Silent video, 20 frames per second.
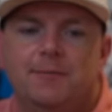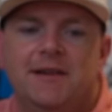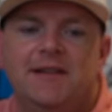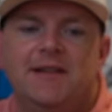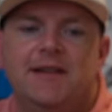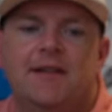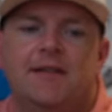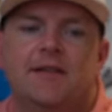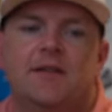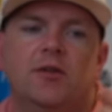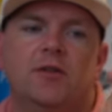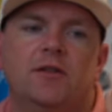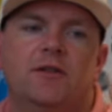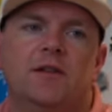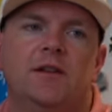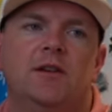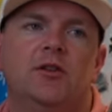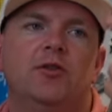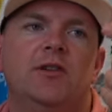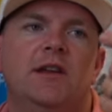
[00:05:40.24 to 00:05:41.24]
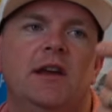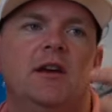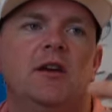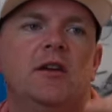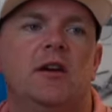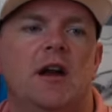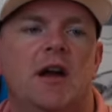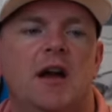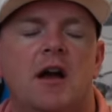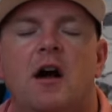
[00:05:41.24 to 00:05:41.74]
be testing those in the new
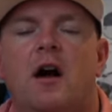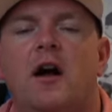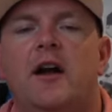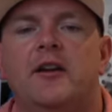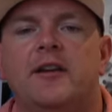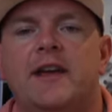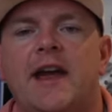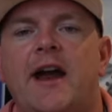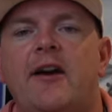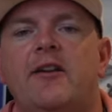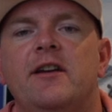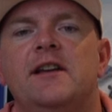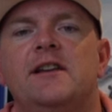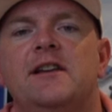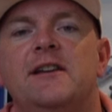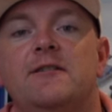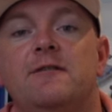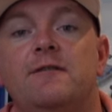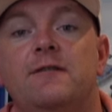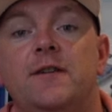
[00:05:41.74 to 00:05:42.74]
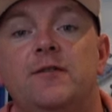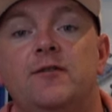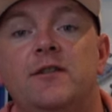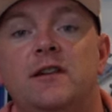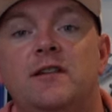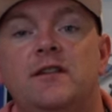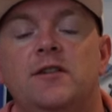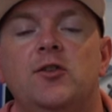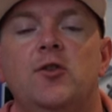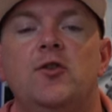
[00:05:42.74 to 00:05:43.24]
year. I carry it in
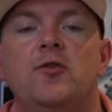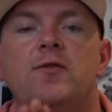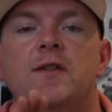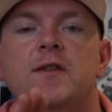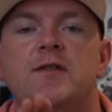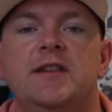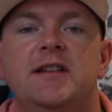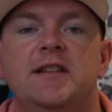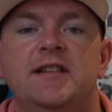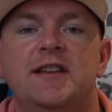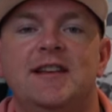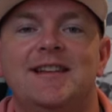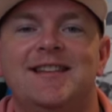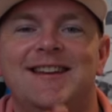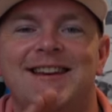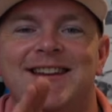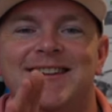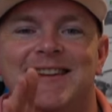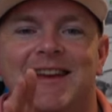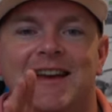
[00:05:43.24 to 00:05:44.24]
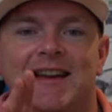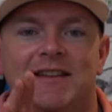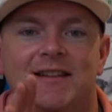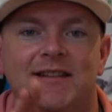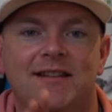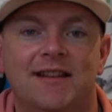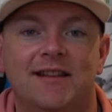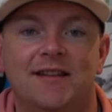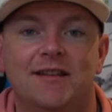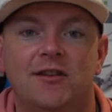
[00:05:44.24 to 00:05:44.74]
52, 56, and a
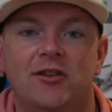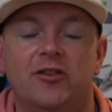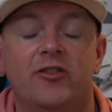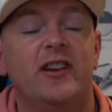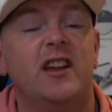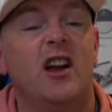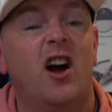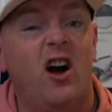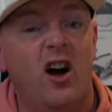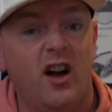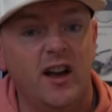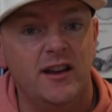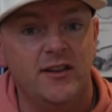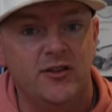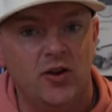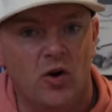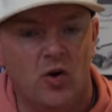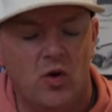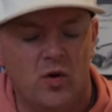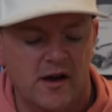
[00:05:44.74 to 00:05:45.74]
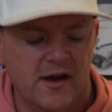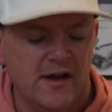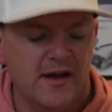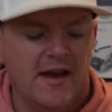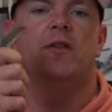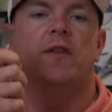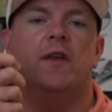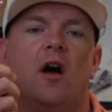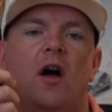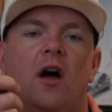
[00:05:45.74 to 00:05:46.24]
60 degree high toe.
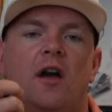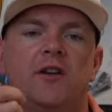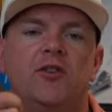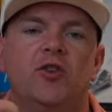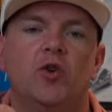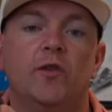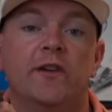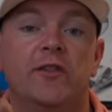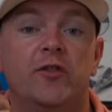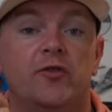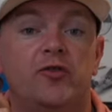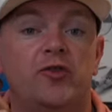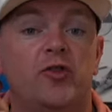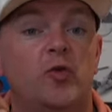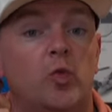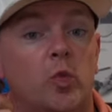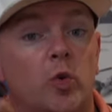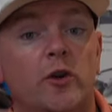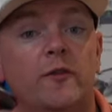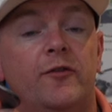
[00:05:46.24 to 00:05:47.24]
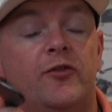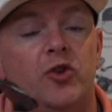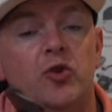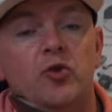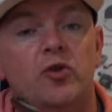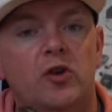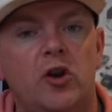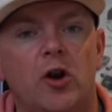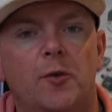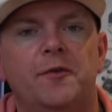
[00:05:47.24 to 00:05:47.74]
The high toe is just one of
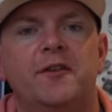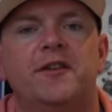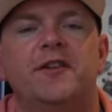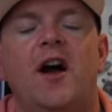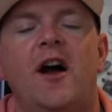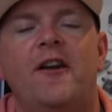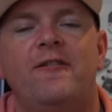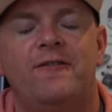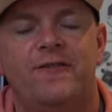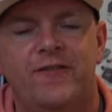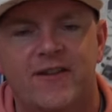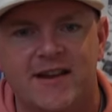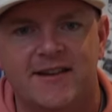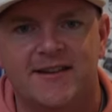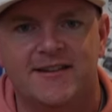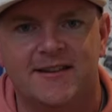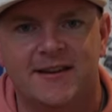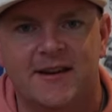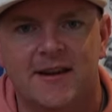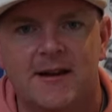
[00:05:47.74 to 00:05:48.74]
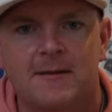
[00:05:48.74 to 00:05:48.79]
two clubs, not fit,